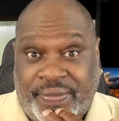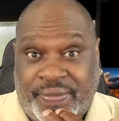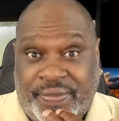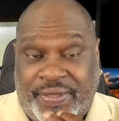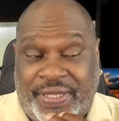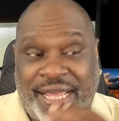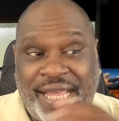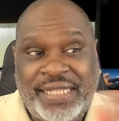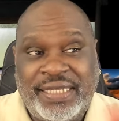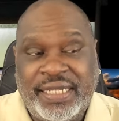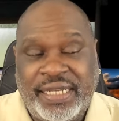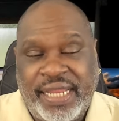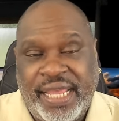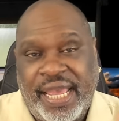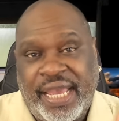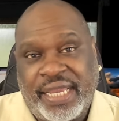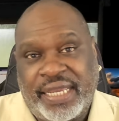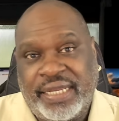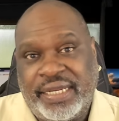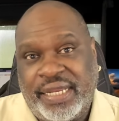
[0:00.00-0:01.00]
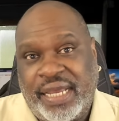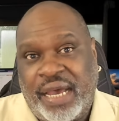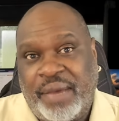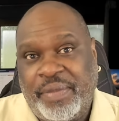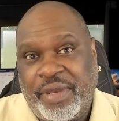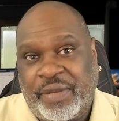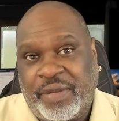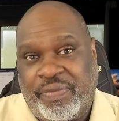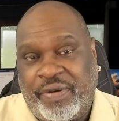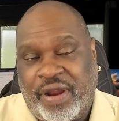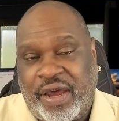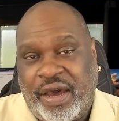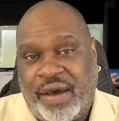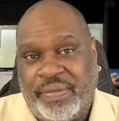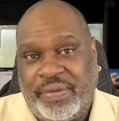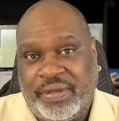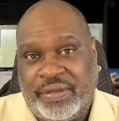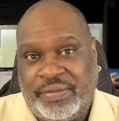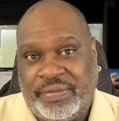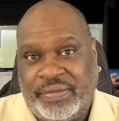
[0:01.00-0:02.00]
that's an economic
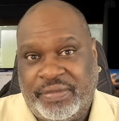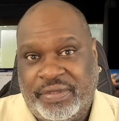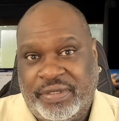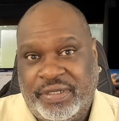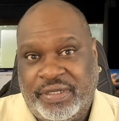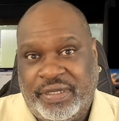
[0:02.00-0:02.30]
problem,